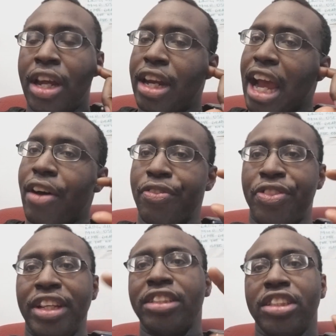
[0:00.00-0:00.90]
Now,
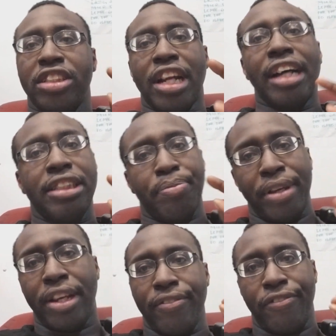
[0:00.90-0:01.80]
this is not to
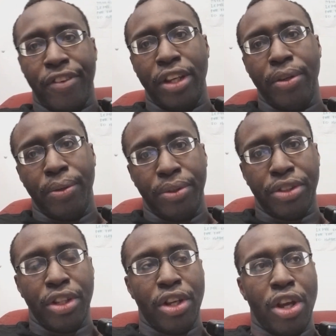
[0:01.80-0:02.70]
be
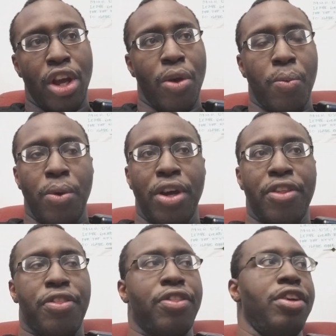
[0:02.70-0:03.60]
confused
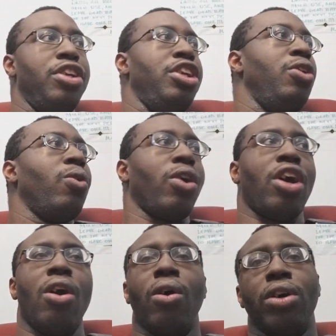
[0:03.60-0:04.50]
with newer
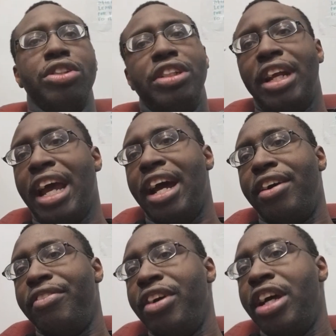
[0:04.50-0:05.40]
cars that
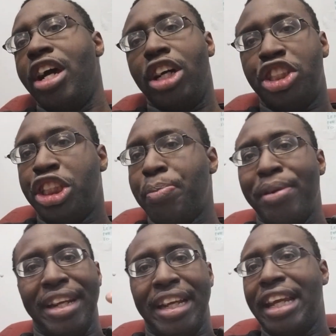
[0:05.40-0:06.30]
have a chip
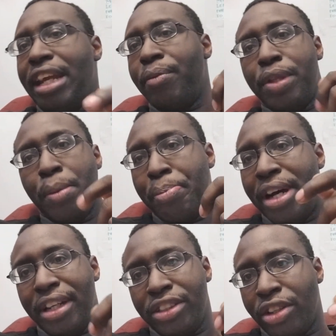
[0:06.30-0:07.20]
in the key with the
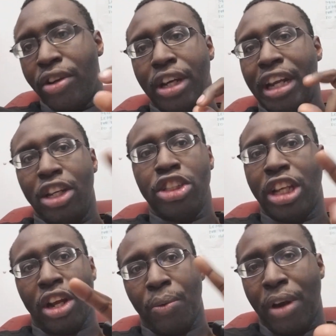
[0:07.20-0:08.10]
buttons on it that looks
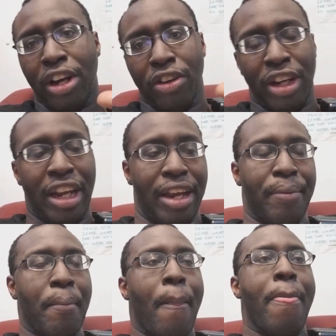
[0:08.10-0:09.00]
like a regular key.
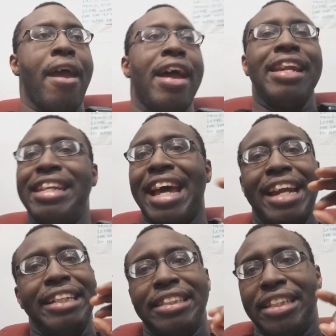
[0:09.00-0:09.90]

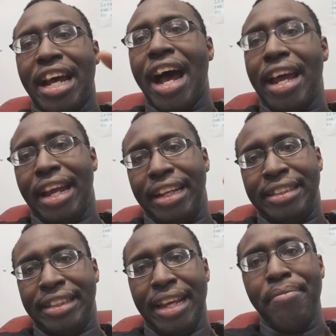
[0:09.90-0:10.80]
That is not a
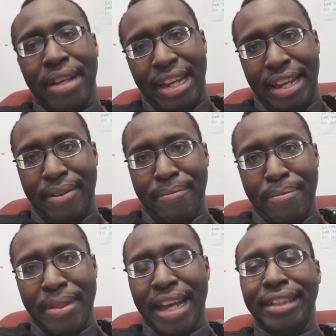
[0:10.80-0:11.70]
skim key.
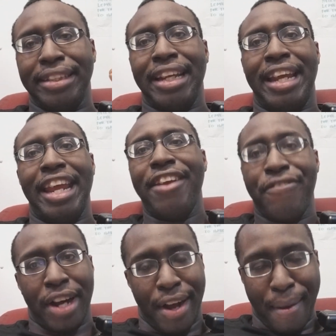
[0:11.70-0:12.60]
That is a key
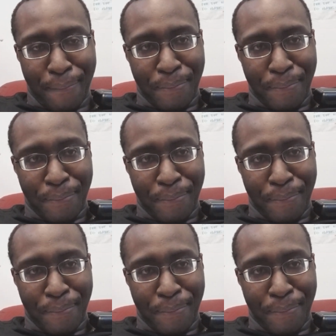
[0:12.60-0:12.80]
fob.